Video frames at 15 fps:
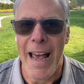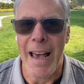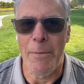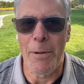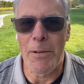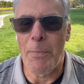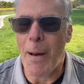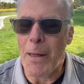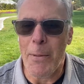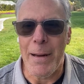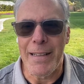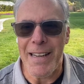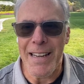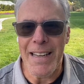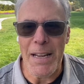and which by the way
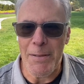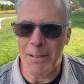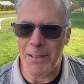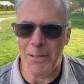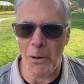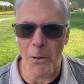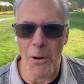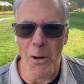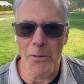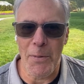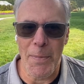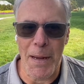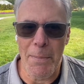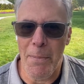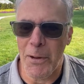didn't even start off to
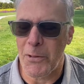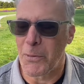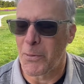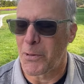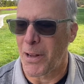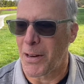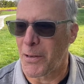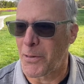be a mushroom channel.